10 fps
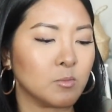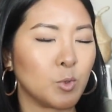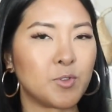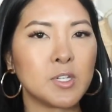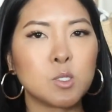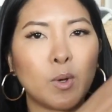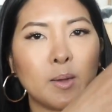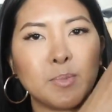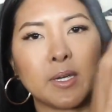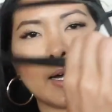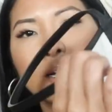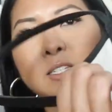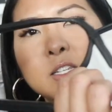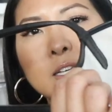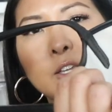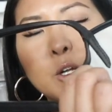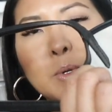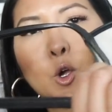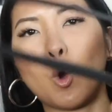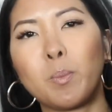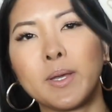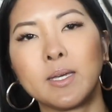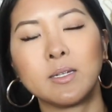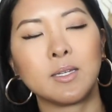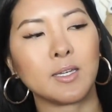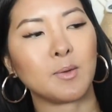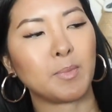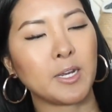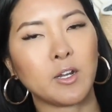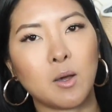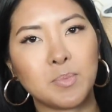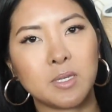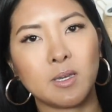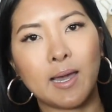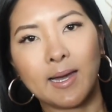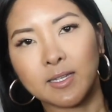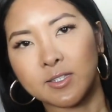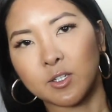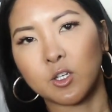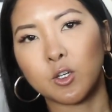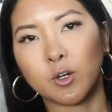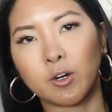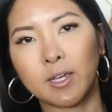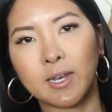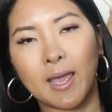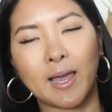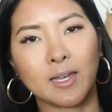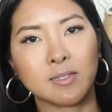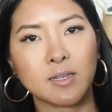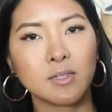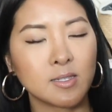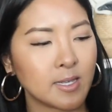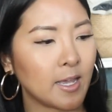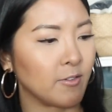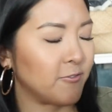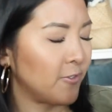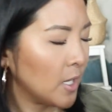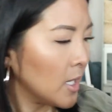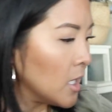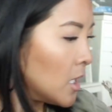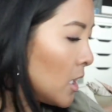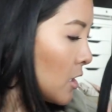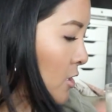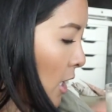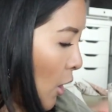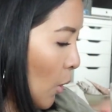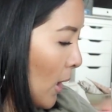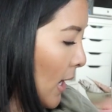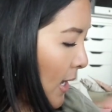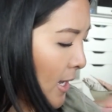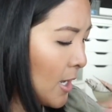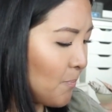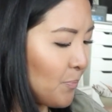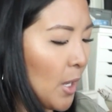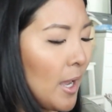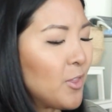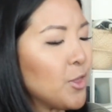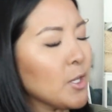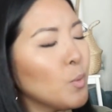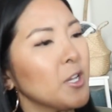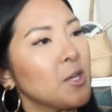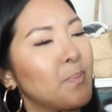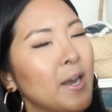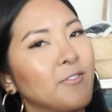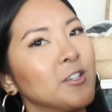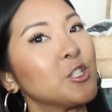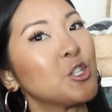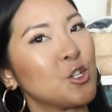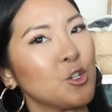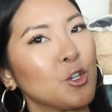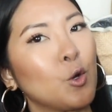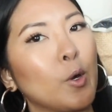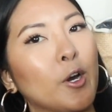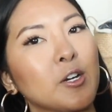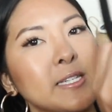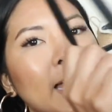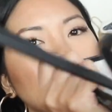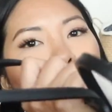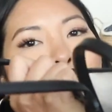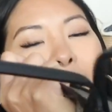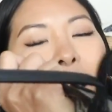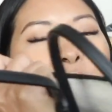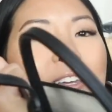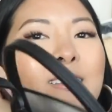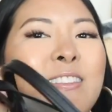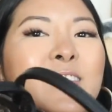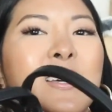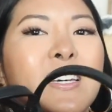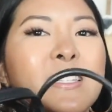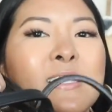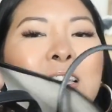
with this one, because it's a little bit open, it might not be as secure and as safe. So I think one of the benefits to the Goyard is actually having this